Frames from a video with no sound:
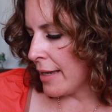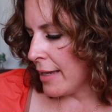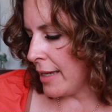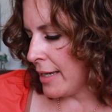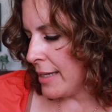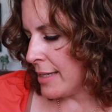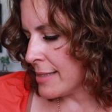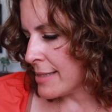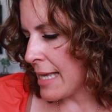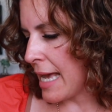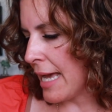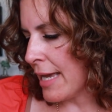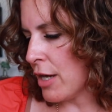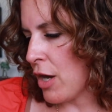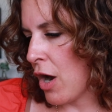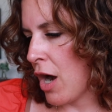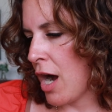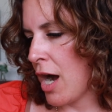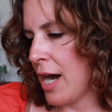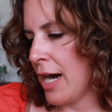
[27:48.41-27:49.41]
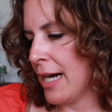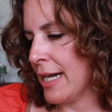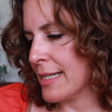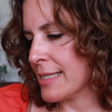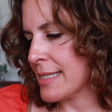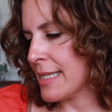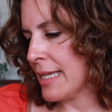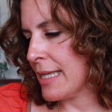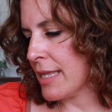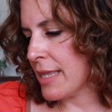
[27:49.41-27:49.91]
is I
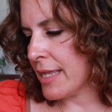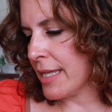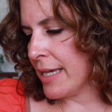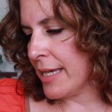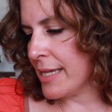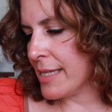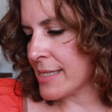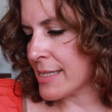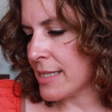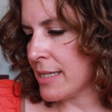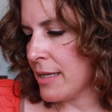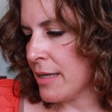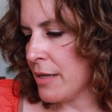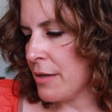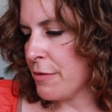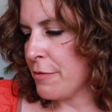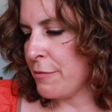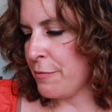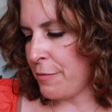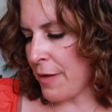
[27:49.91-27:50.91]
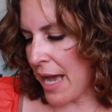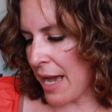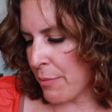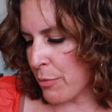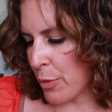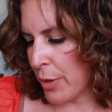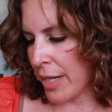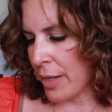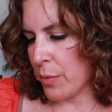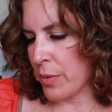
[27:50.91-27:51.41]
got this
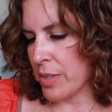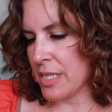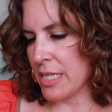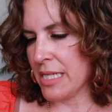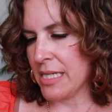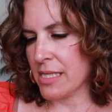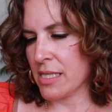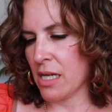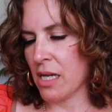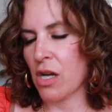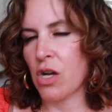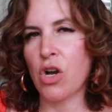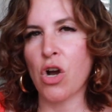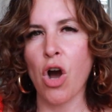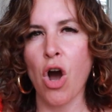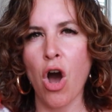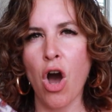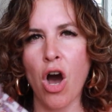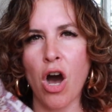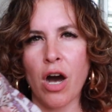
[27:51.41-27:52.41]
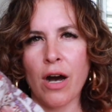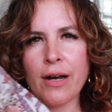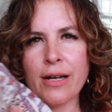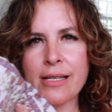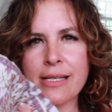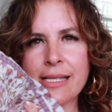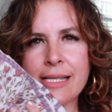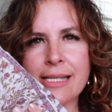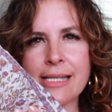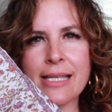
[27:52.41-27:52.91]
fabric, which is a gauze,